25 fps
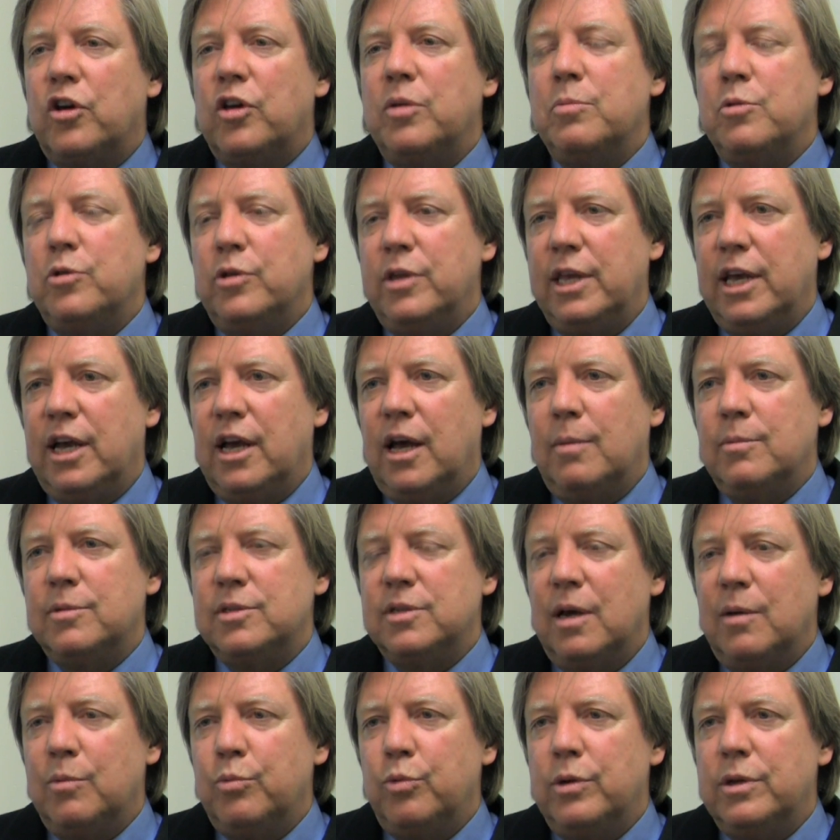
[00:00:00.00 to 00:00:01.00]
community comes
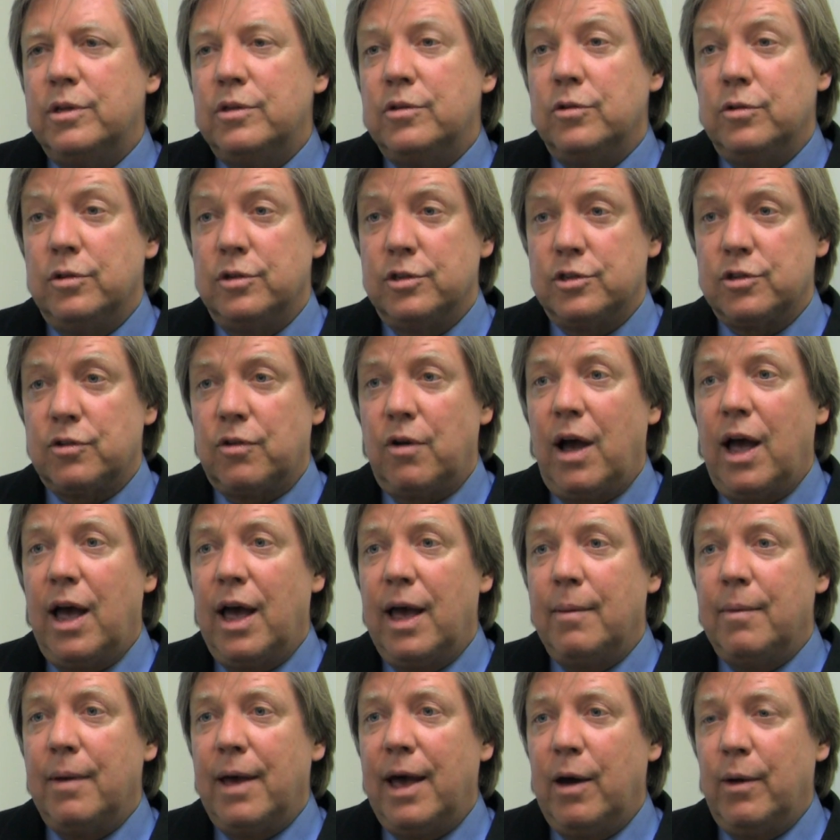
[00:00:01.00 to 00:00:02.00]
up with to
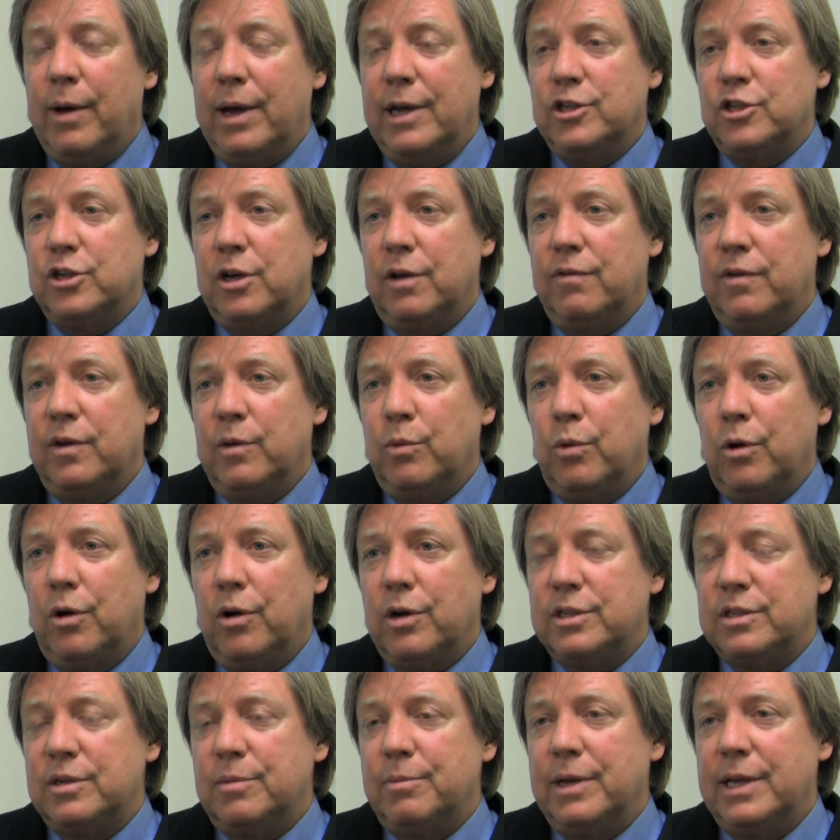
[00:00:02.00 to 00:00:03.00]
describe how H I V
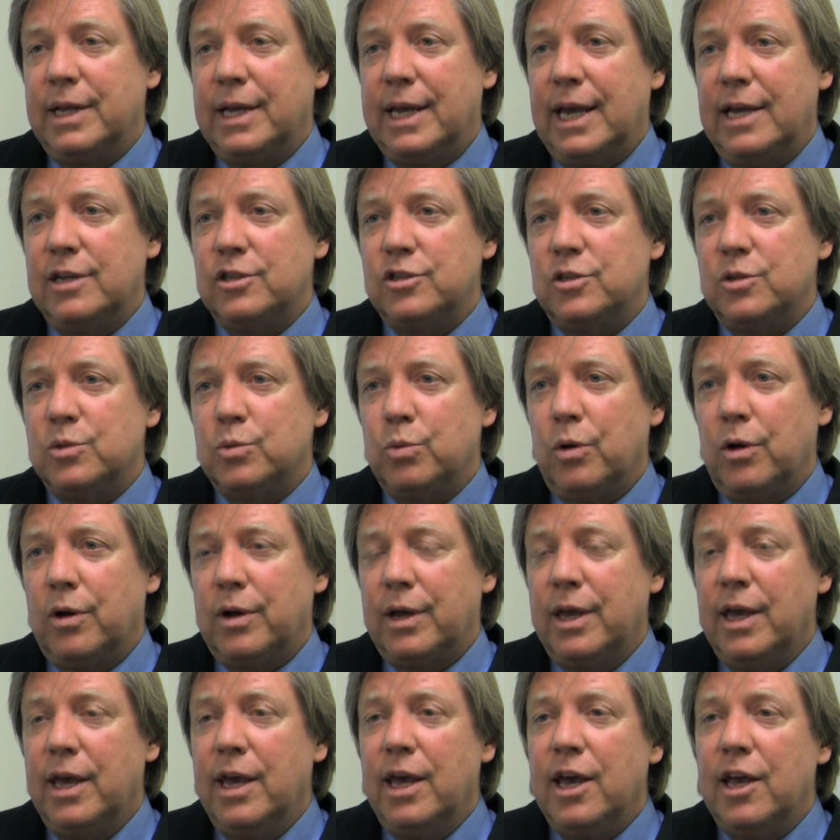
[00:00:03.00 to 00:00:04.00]
works and medications work
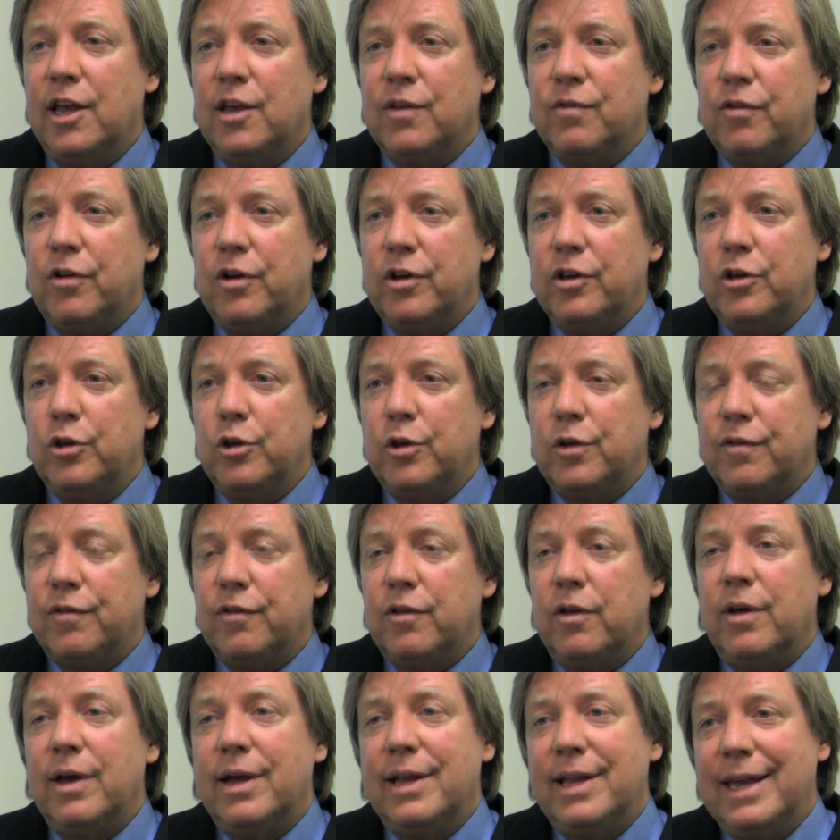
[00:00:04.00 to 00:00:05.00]
is very
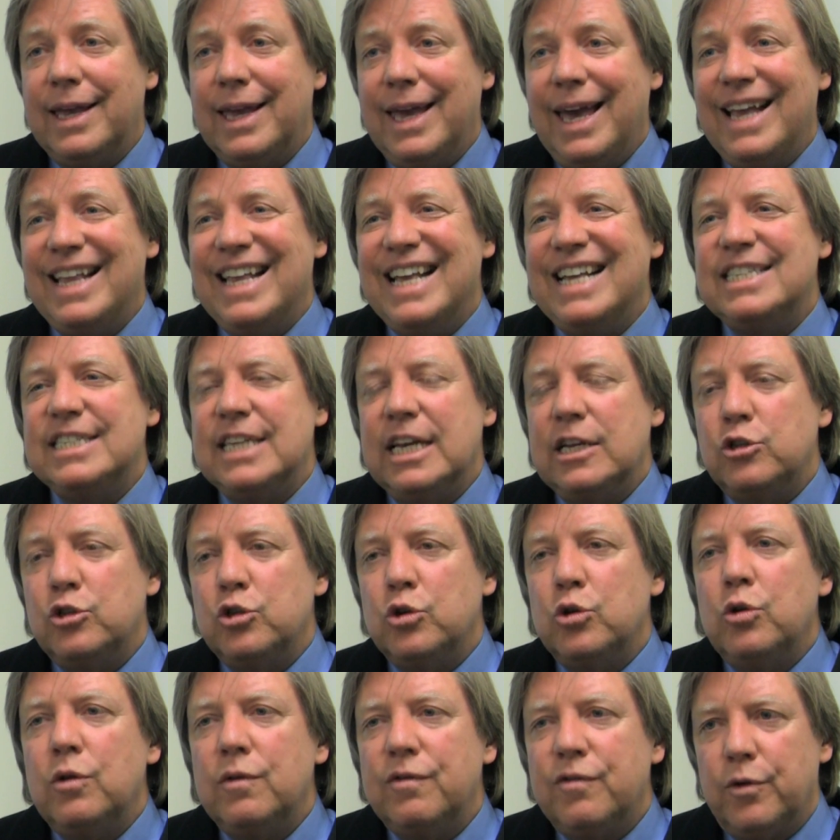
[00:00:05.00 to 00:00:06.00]
useful. And again, it's a
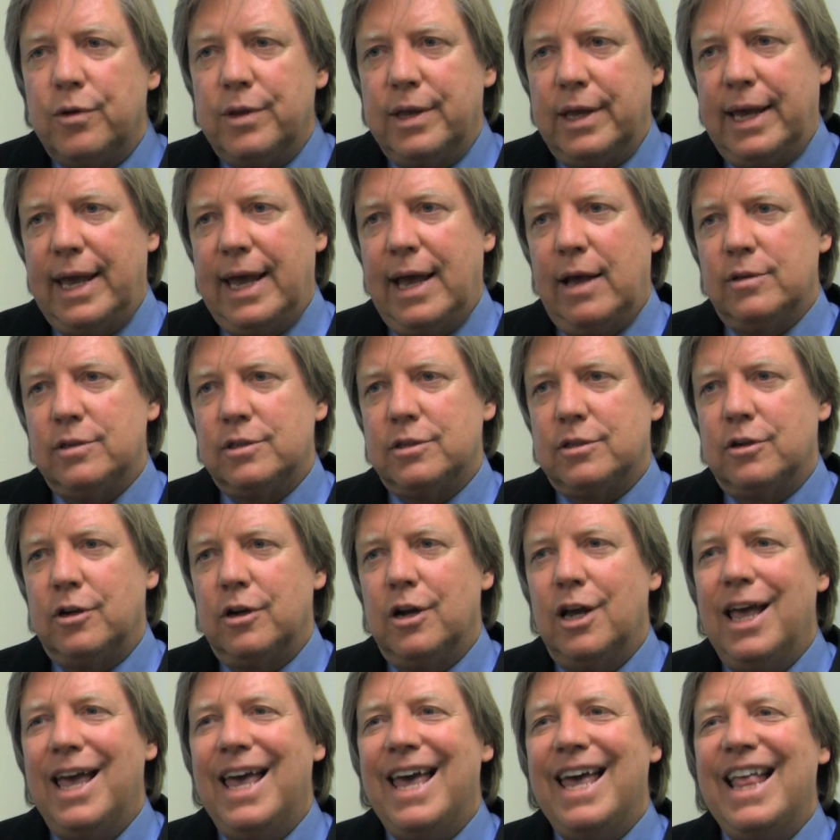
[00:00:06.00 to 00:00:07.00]
tool for the counselor.
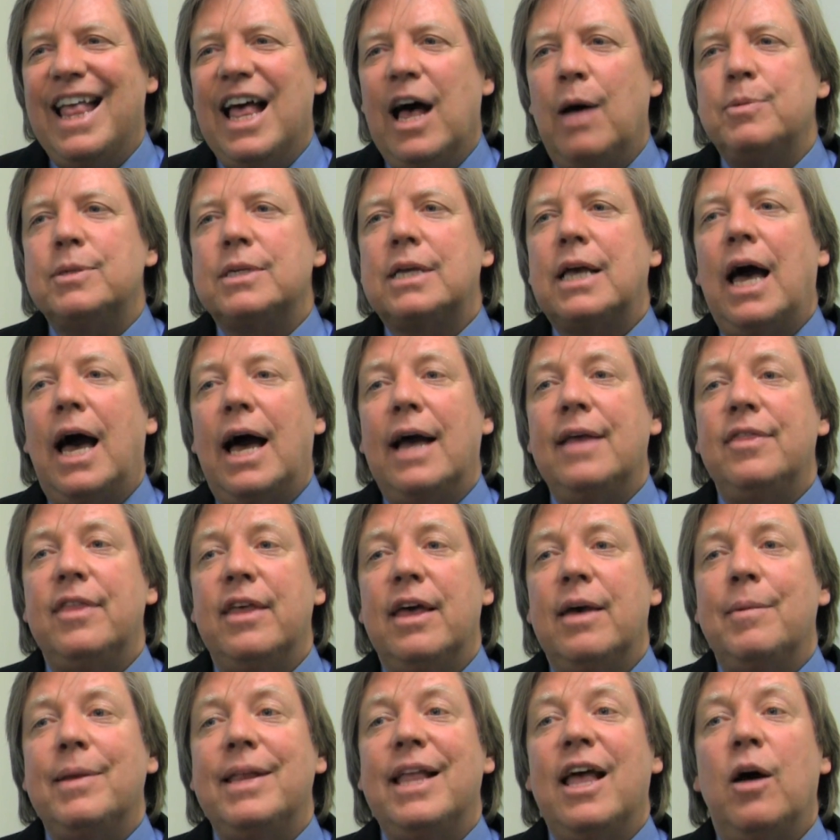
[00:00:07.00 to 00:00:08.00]
It helps guide
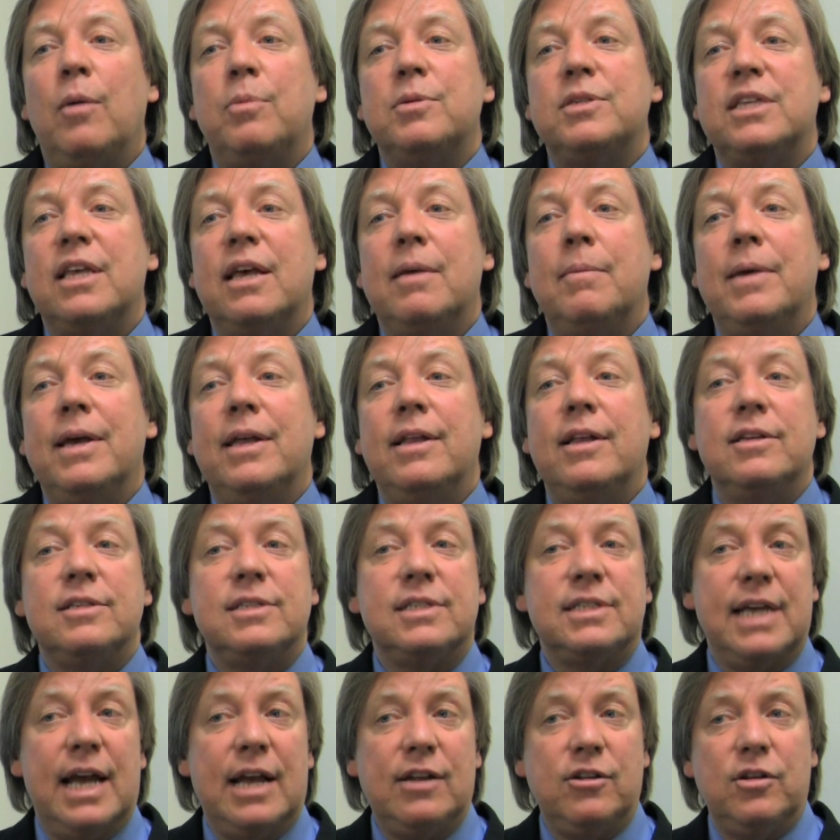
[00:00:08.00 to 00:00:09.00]
them and helps them in a
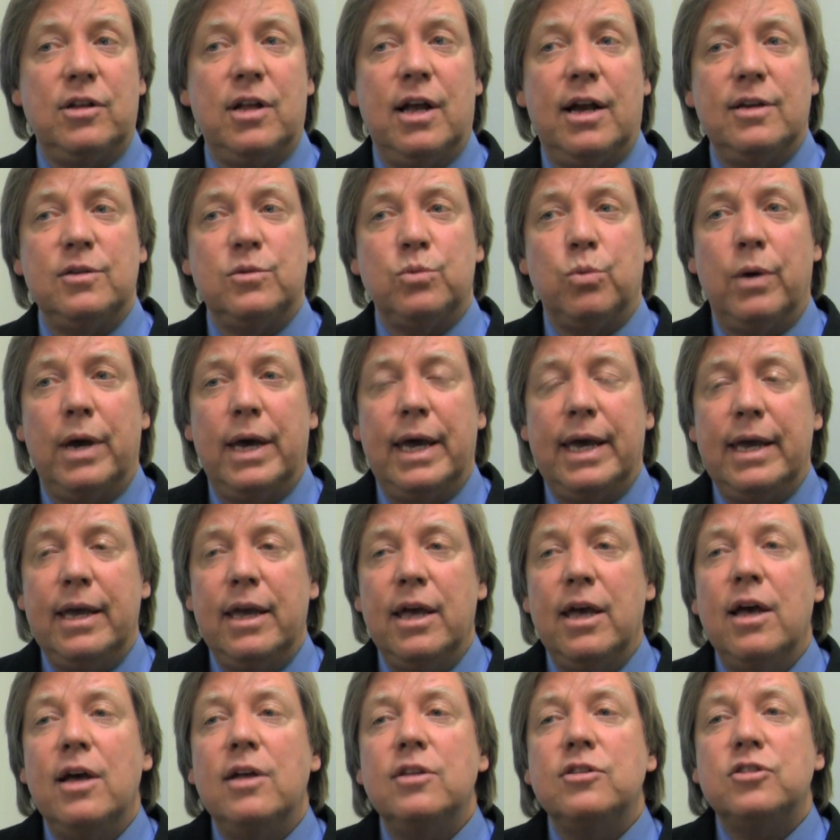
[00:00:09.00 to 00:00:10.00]
standardized way
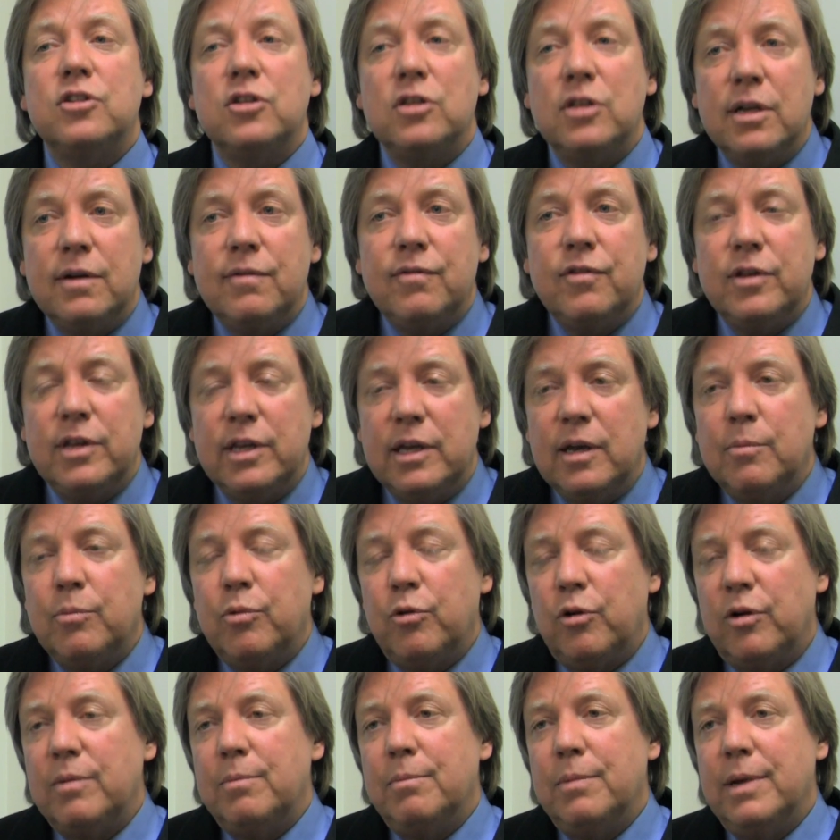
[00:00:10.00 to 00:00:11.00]
deliver the
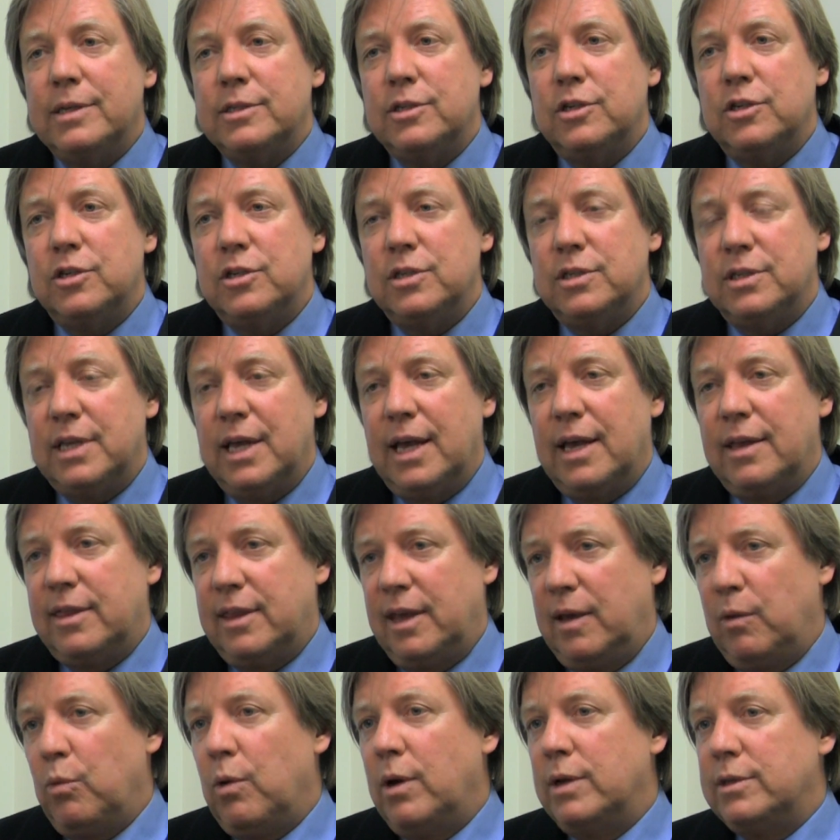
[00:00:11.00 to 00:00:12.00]
important messages that
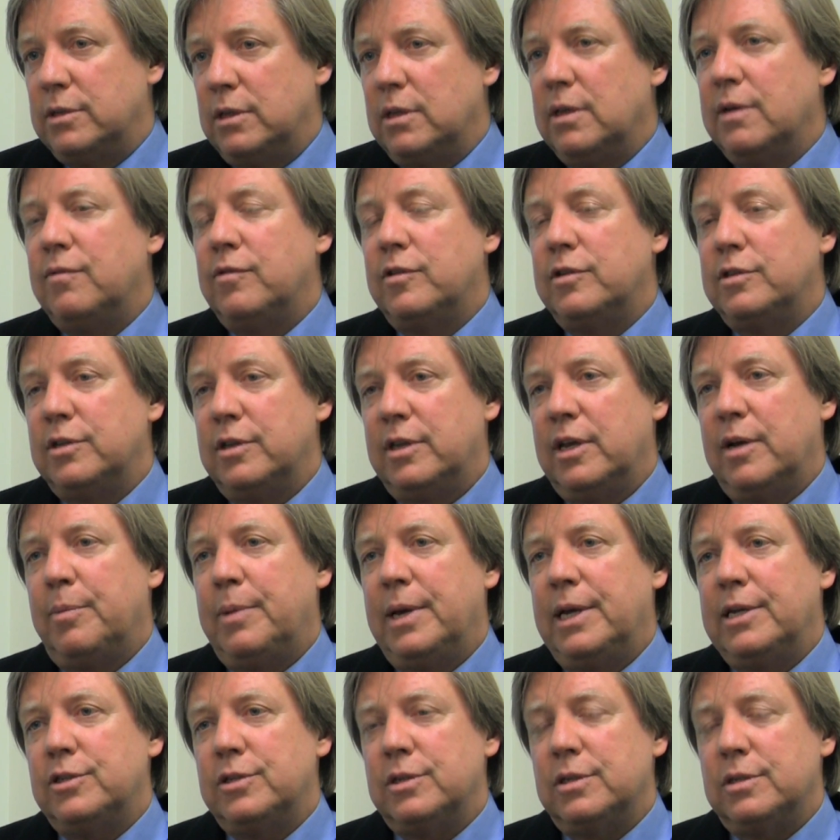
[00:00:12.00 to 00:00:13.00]
they want delivered to their
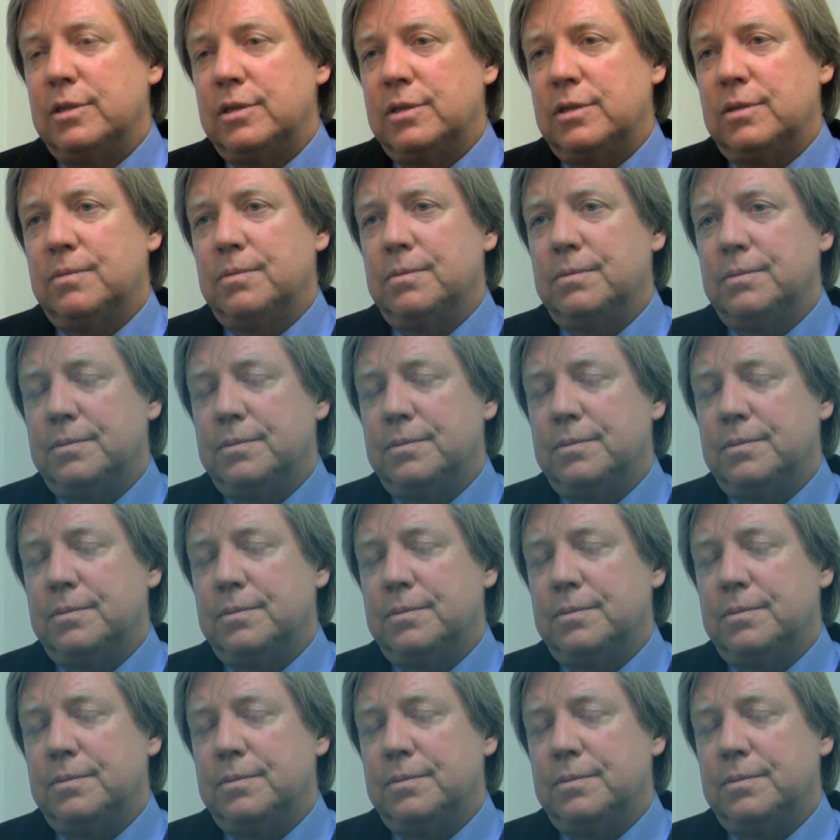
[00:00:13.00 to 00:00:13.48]
patients.